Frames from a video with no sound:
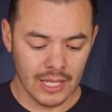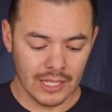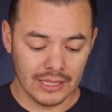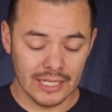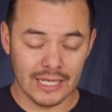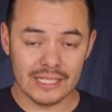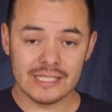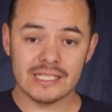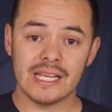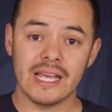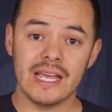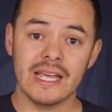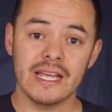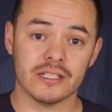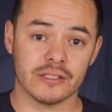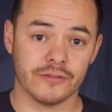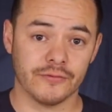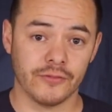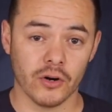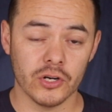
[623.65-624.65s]
Let's say
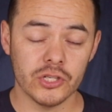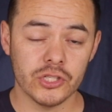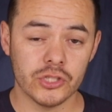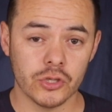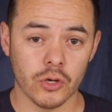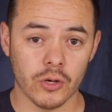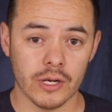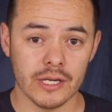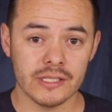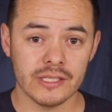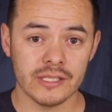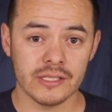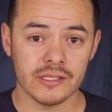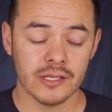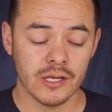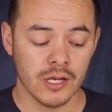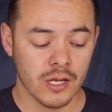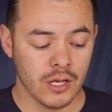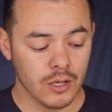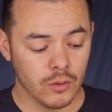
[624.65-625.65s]
his first choice
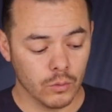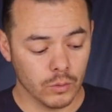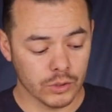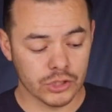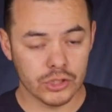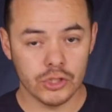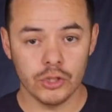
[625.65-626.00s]
was